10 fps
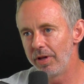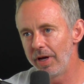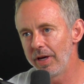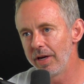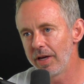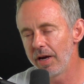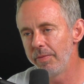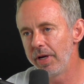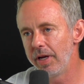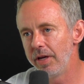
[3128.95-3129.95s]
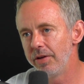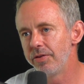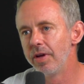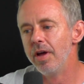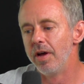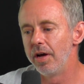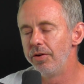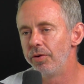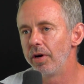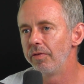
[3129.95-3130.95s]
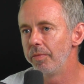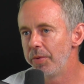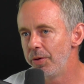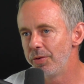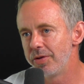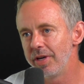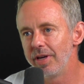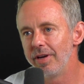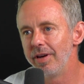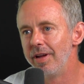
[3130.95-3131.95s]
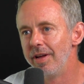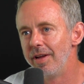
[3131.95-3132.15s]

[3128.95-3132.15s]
Like, and ketamine is a drug of abuse in